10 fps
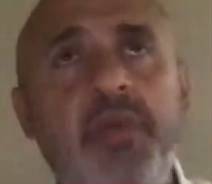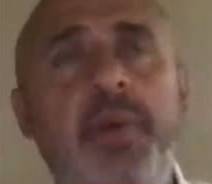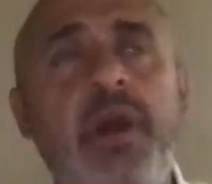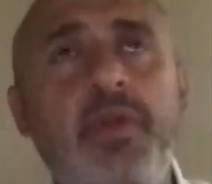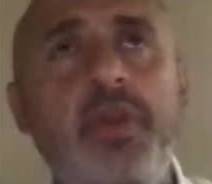the
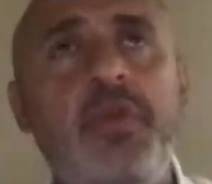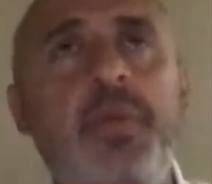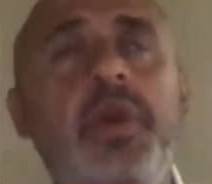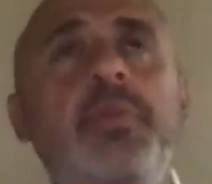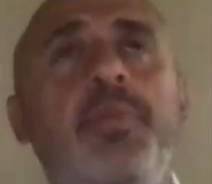power of the Holy
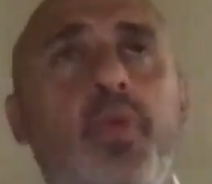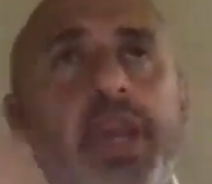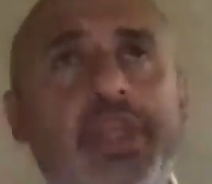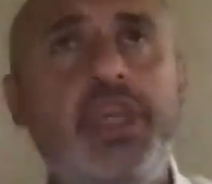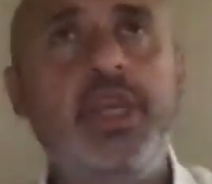Spirit,
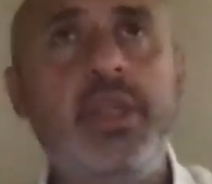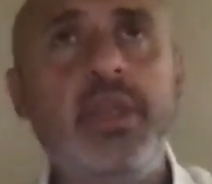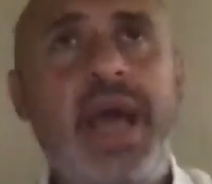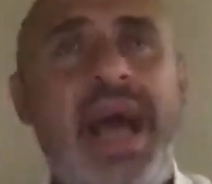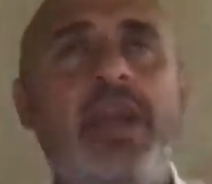preach it
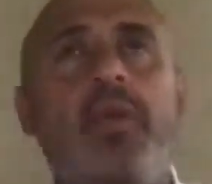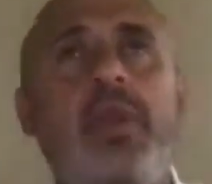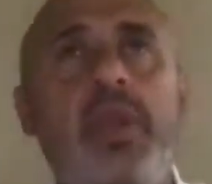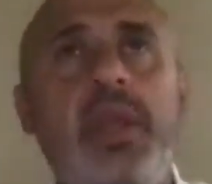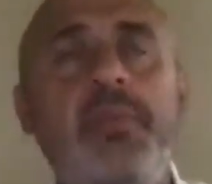
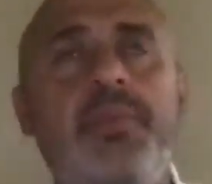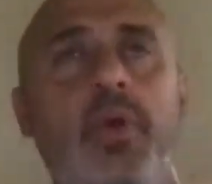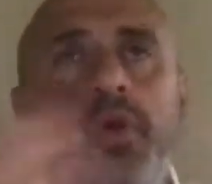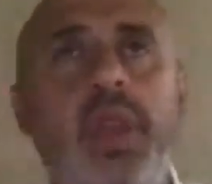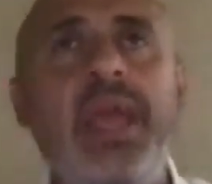accurately,
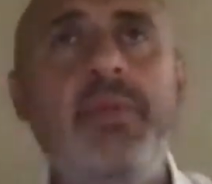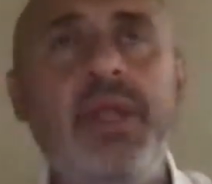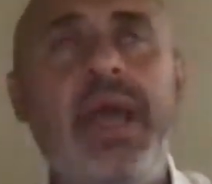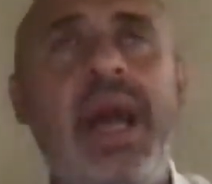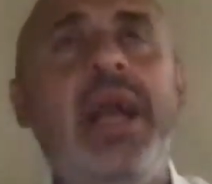proclaim
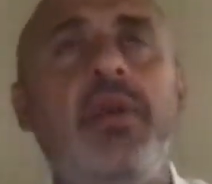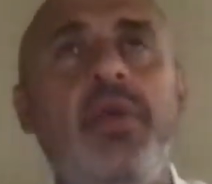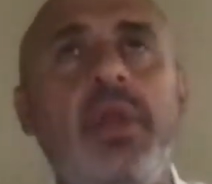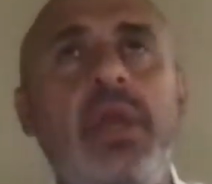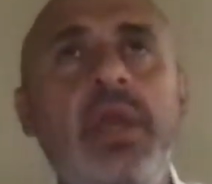it
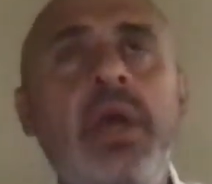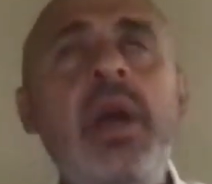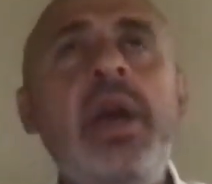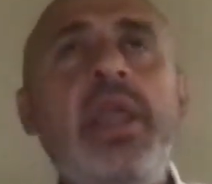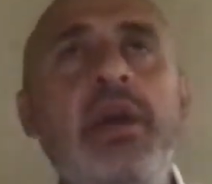accurately,
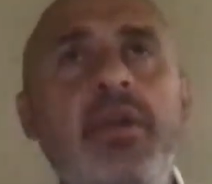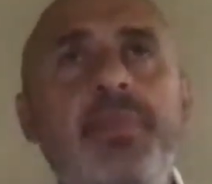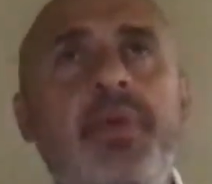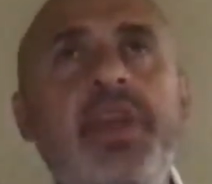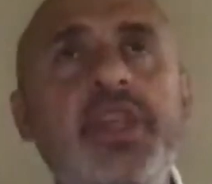and not only
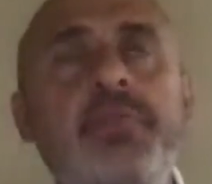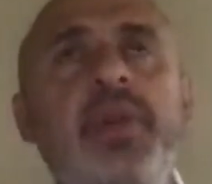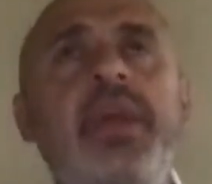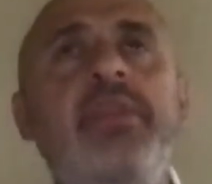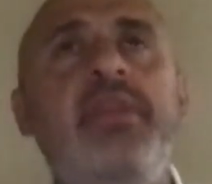preach it,
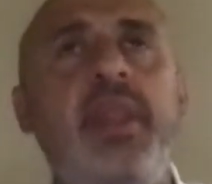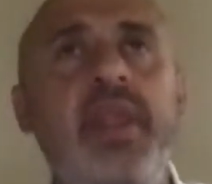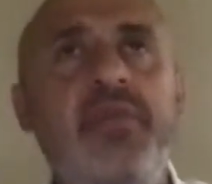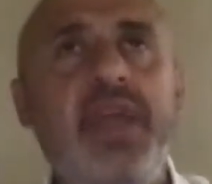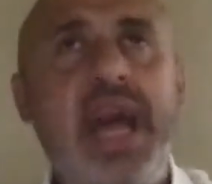but then to
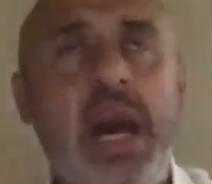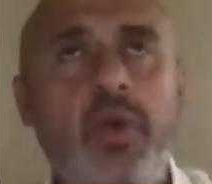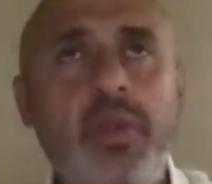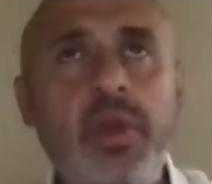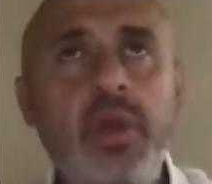live it
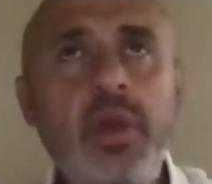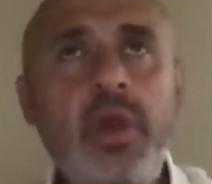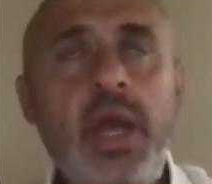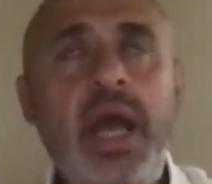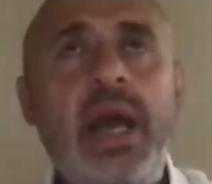out
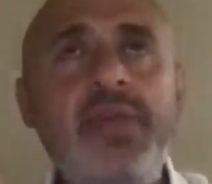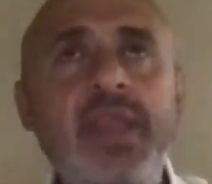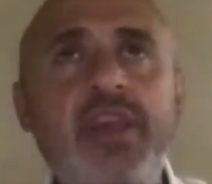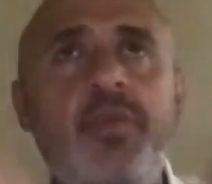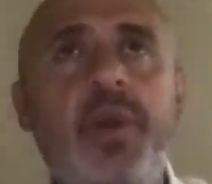as
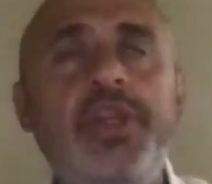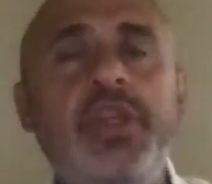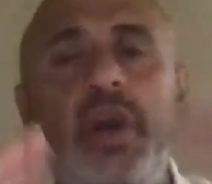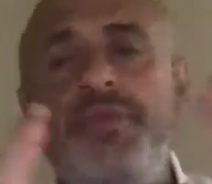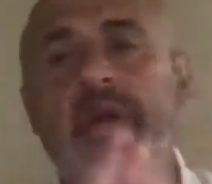an
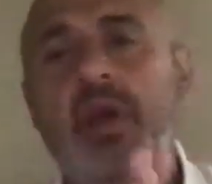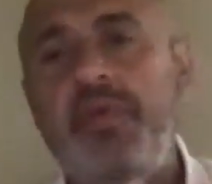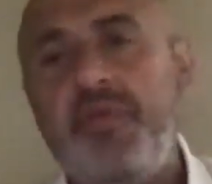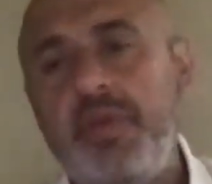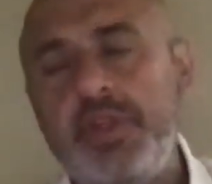expression of your
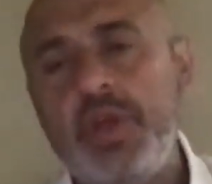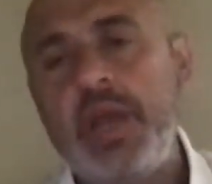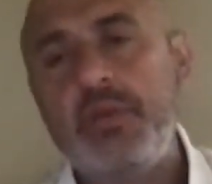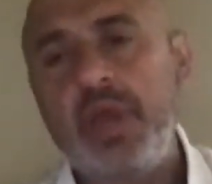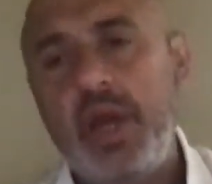love for the
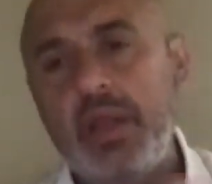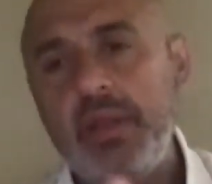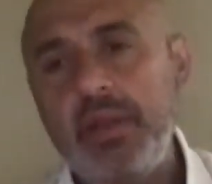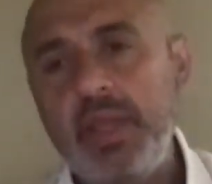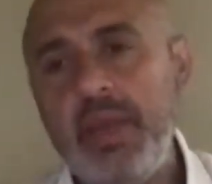triune God.
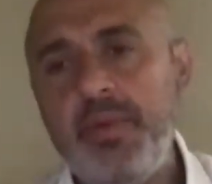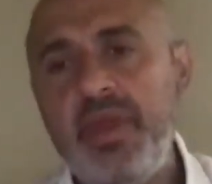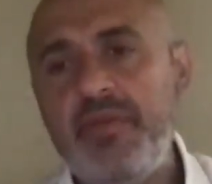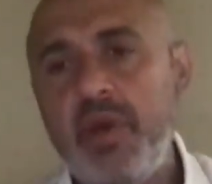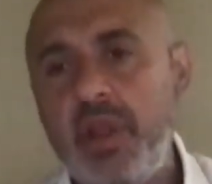And I pray
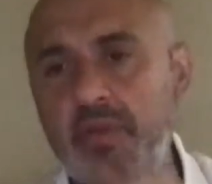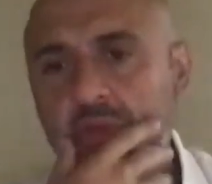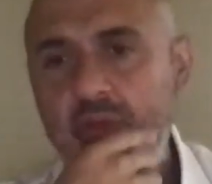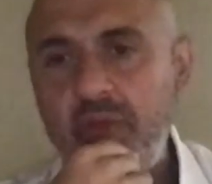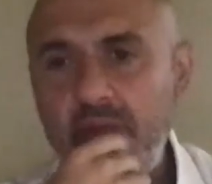that for all of
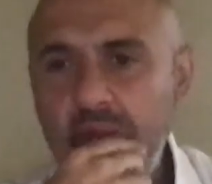us.